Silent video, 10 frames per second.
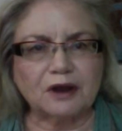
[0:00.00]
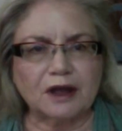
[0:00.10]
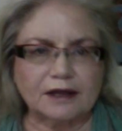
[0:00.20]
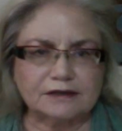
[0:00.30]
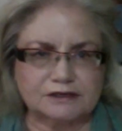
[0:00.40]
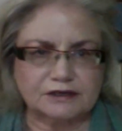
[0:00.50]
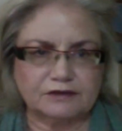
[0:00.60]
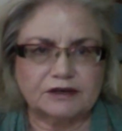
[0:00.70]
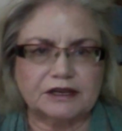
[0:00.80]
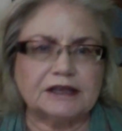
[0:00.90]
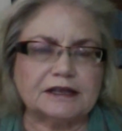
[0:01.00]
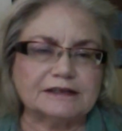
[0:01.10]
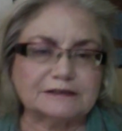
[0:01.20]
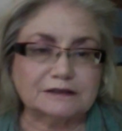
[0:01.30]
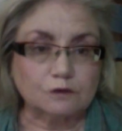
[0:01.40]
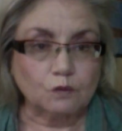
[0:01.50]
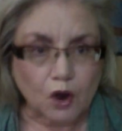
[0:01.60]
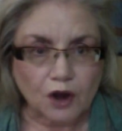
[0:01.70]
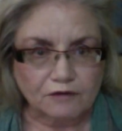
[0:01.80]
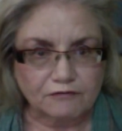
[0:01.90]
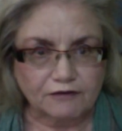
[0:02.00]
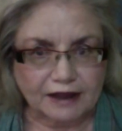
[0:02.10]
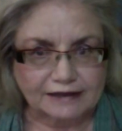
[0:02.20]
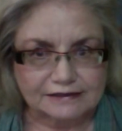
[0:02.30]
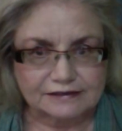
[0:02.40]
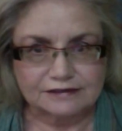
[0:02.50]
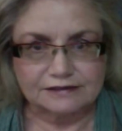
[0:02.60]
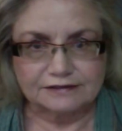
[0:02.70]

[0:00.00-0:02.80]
activity is the water fight.